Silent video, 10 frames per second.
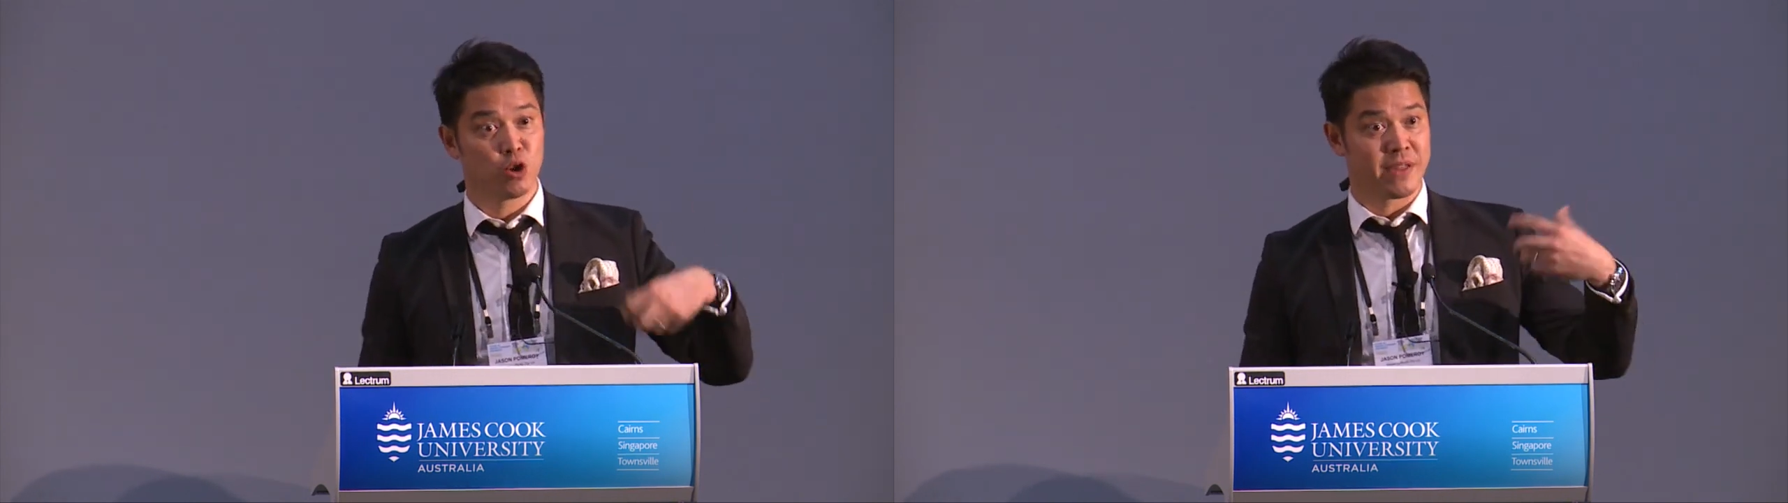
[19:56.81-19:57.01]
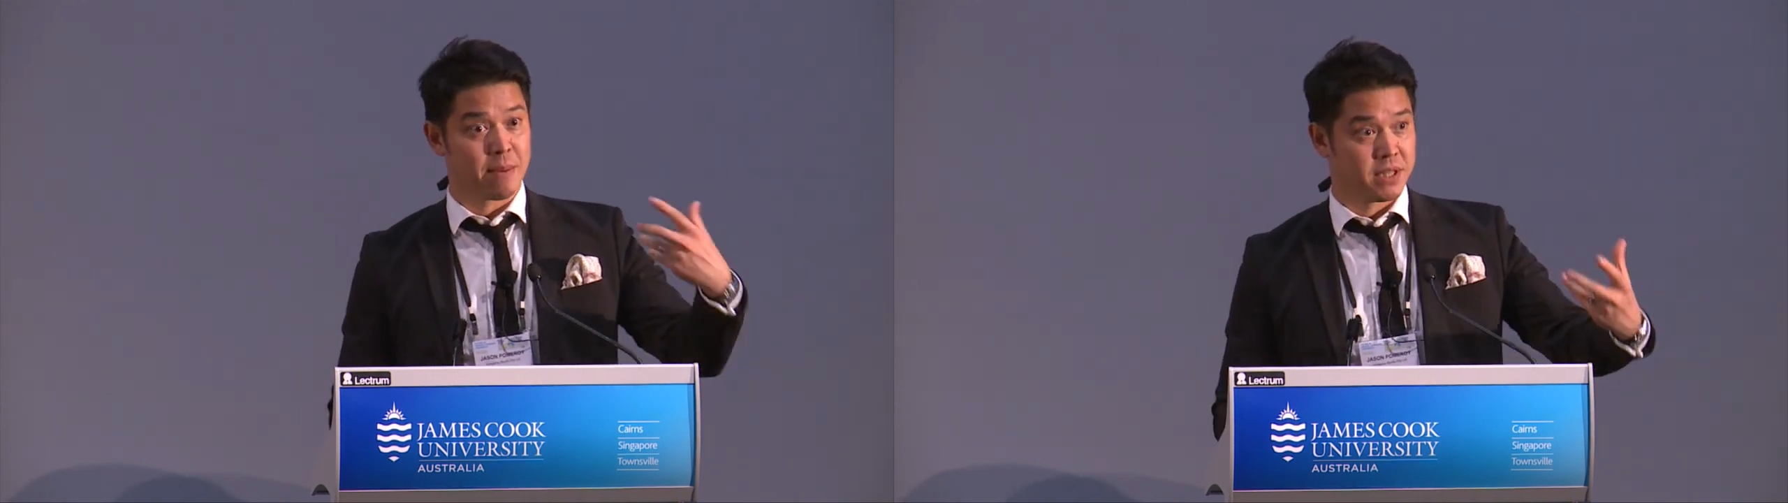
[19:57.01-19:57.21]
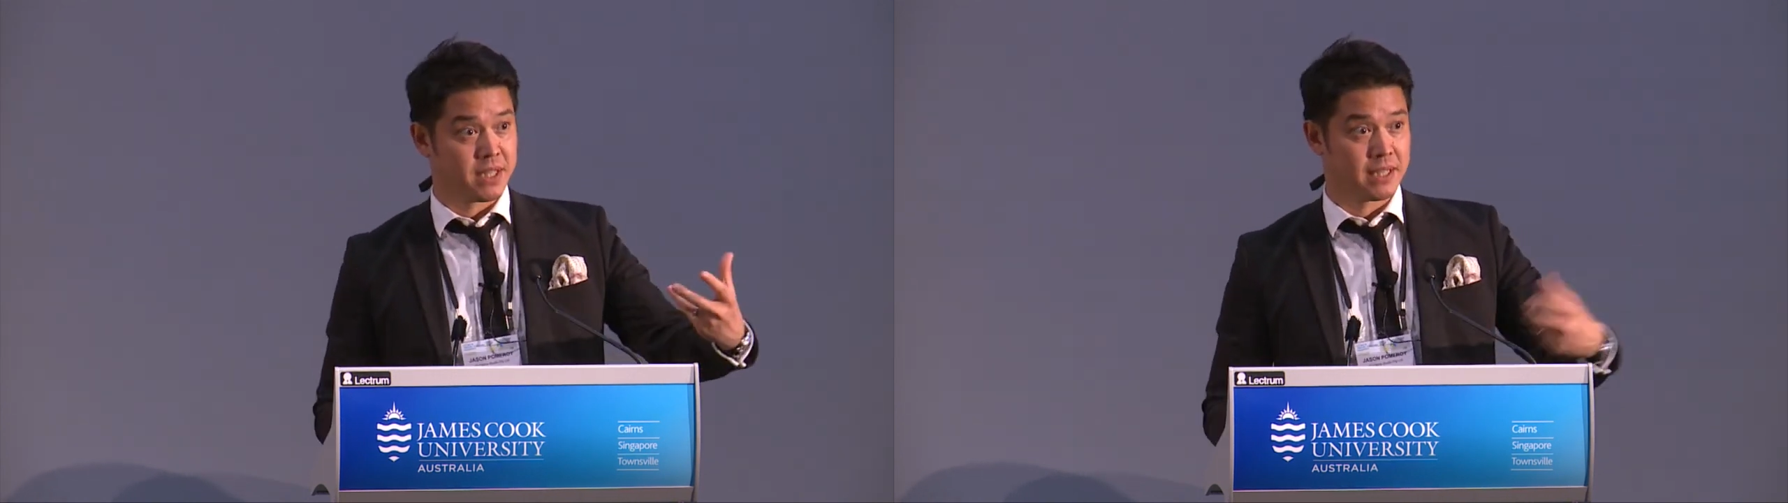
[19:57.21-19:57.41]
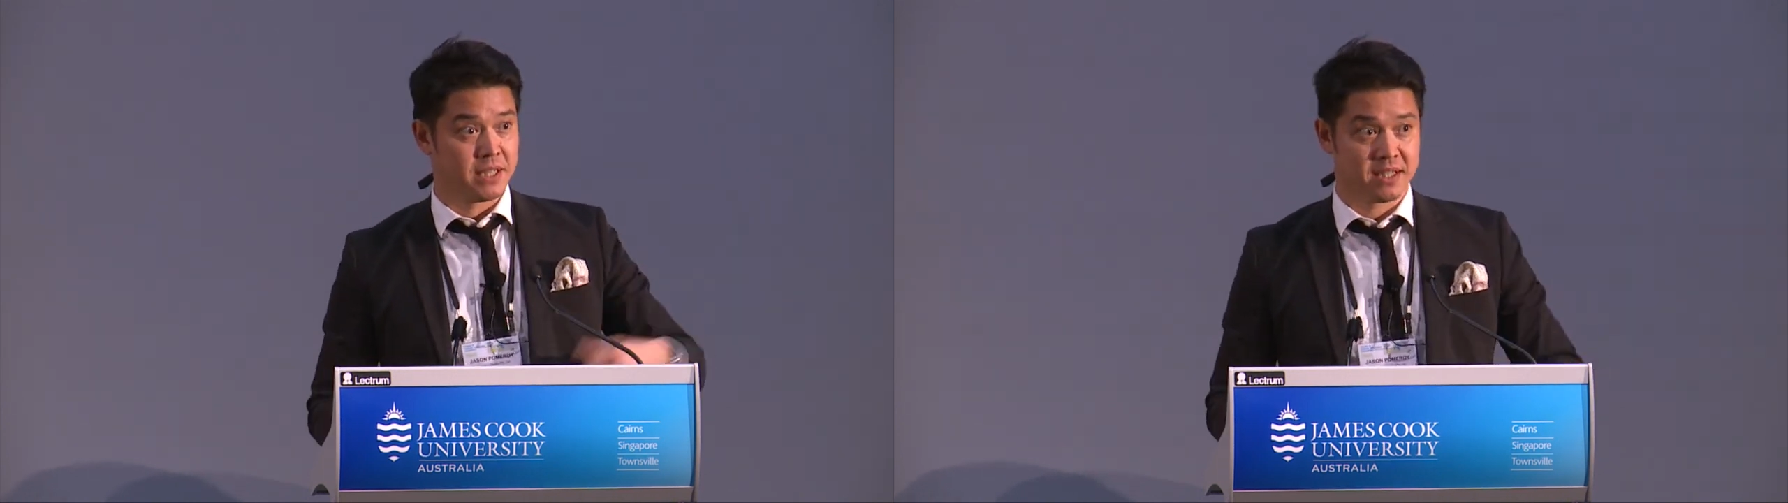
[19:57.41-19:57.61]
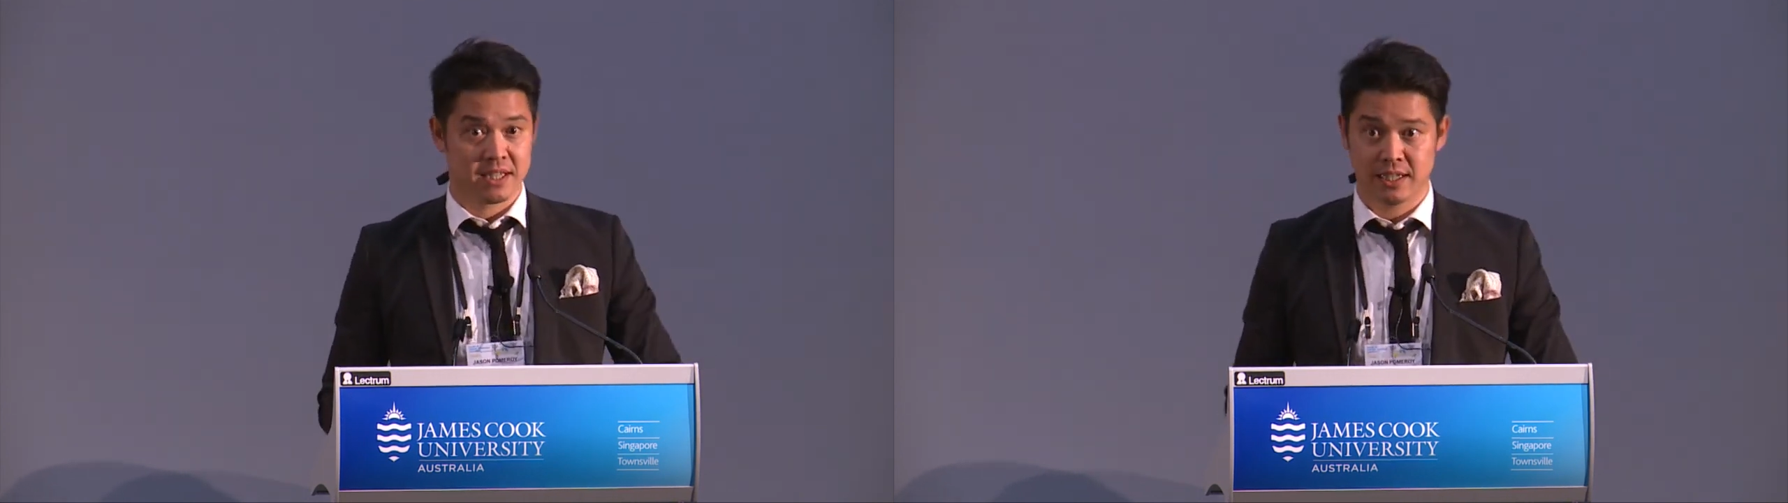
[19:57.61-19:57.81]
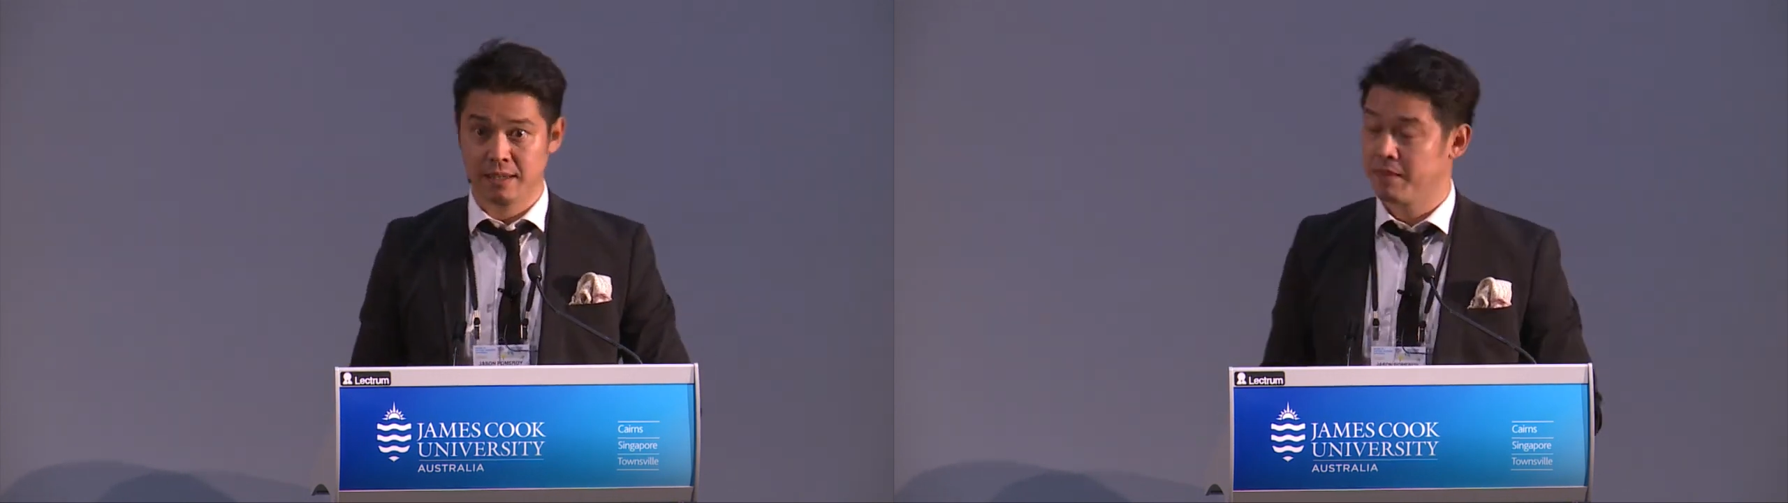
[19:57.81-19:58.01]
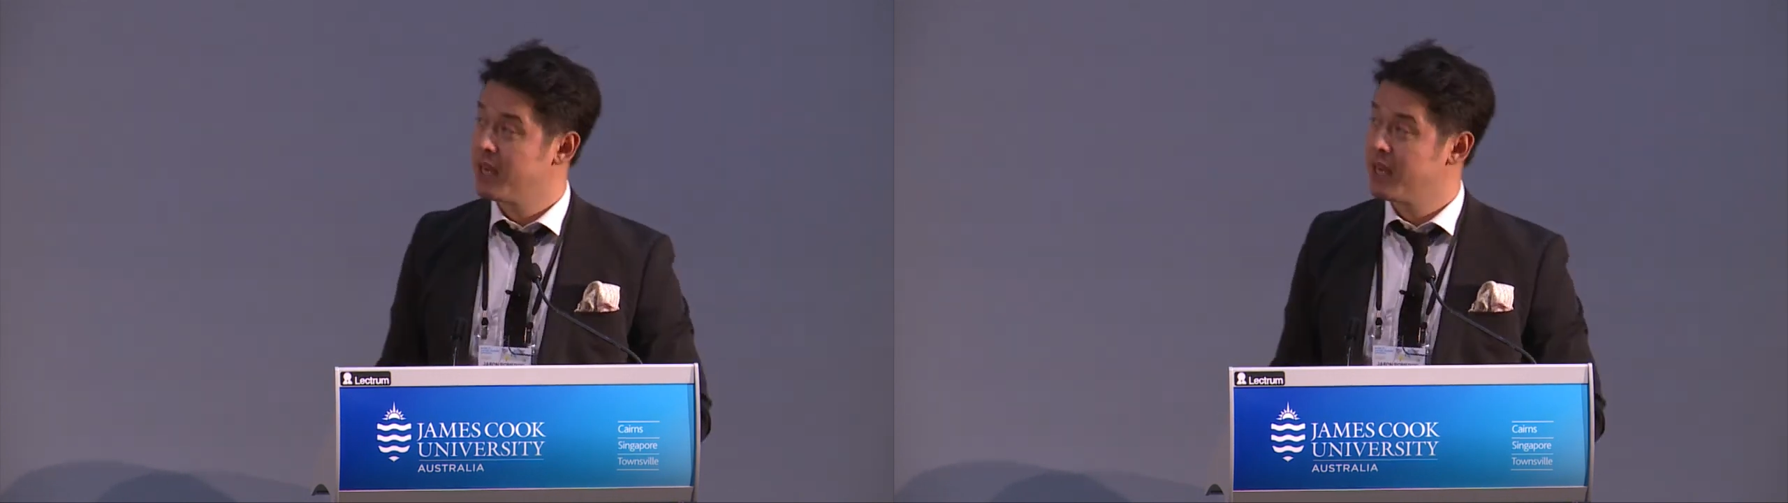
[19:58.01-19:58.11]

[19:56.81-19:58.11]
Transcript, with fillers: and of that particular city,